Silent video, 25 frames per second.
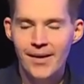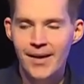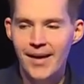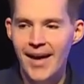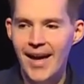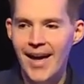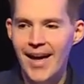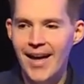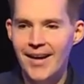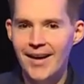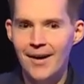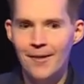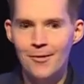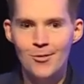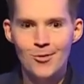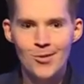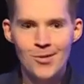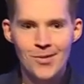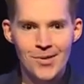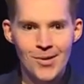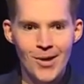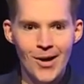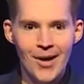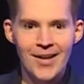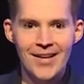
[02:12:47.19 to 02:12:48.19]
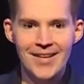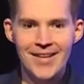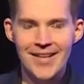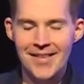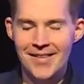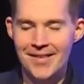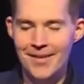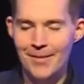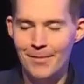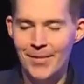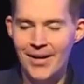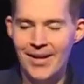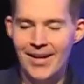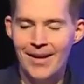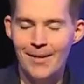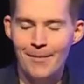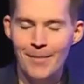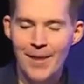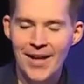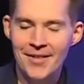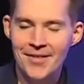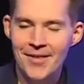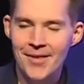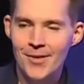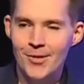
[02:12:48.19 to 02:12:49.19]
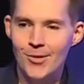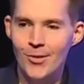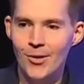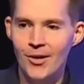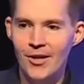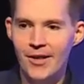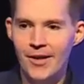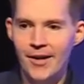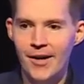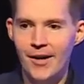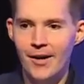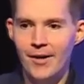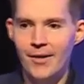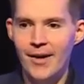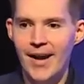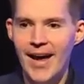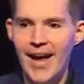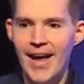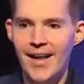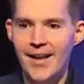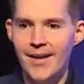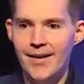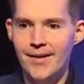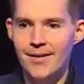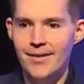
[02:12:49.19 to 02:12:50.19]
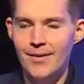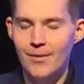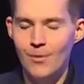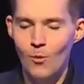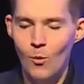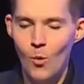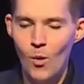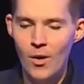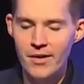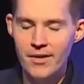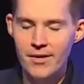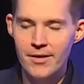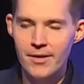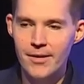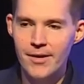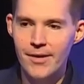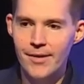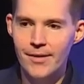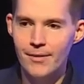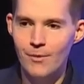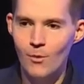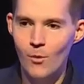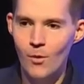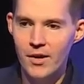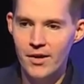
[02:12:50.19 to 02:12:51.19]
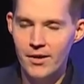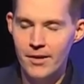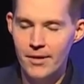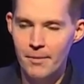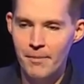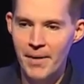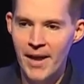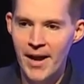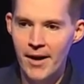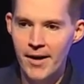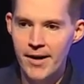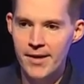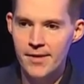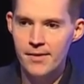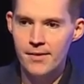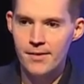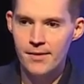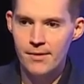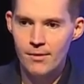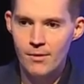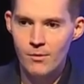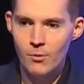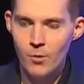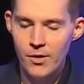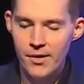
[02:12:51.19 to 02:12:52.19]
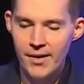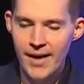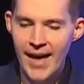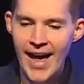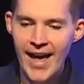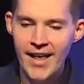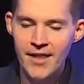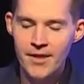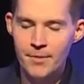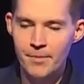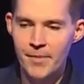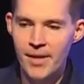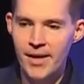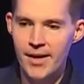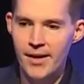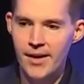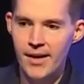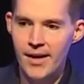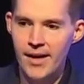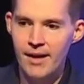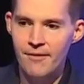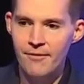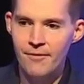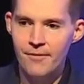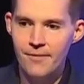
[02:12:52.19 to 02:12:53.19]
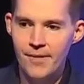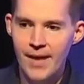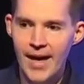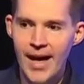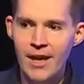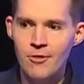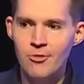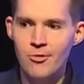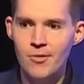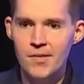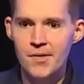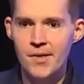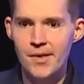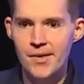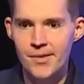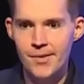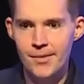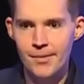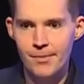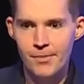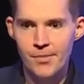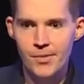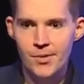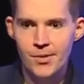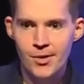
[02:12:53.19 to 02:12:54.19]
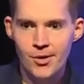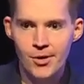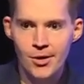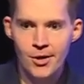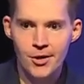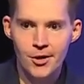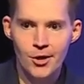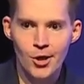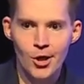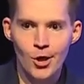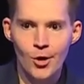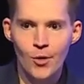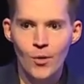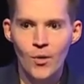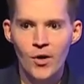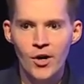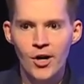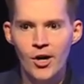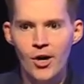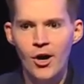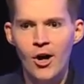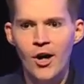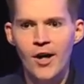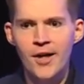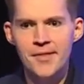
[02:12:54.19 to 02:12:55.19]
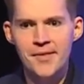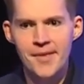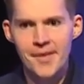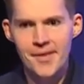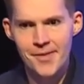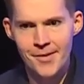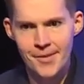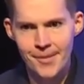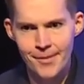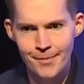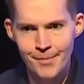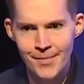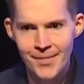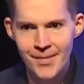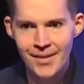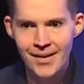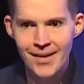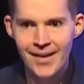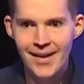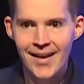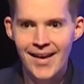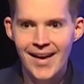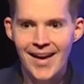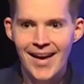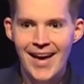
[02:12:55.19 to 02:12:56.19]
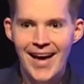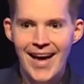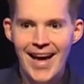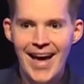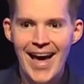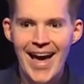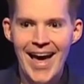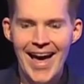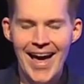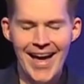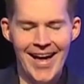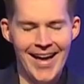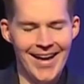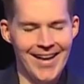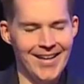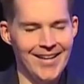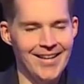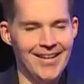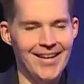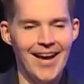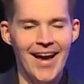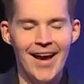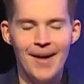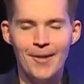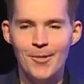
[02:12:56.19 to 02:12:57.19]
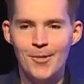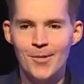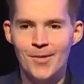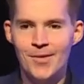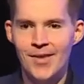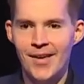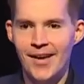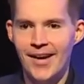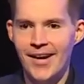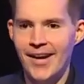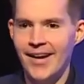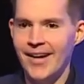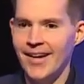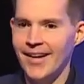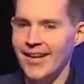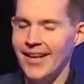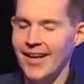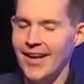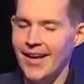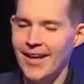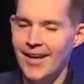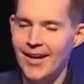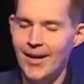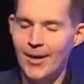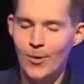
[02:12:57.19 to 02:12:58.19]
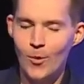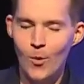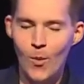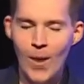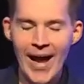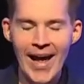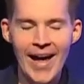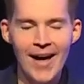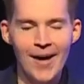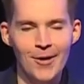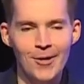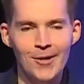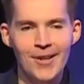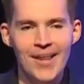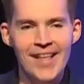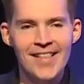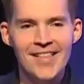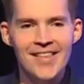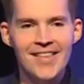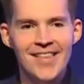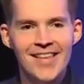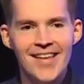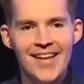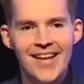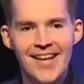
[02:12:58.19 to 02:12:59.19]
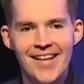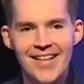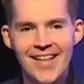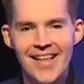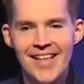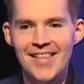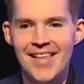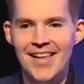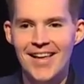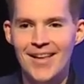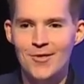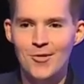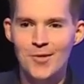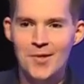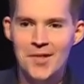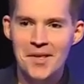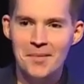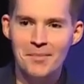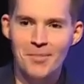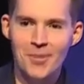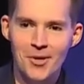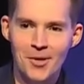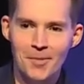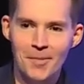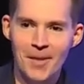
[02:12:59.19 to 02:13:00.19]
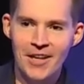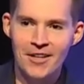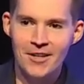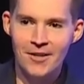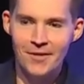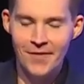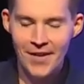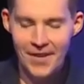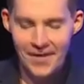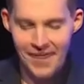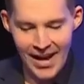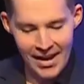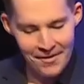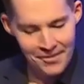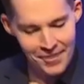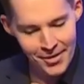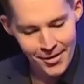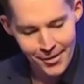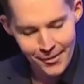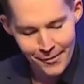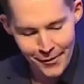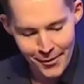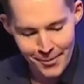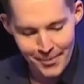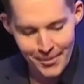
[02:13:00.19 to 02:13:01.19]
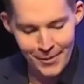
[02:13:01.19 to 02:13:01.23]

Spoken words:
and I was just talking to somebody about this earlier, and one of the parents asked me if exorcisms could cure autism. And I was like, oh, wow, that's an interesting perspective I haven't heard from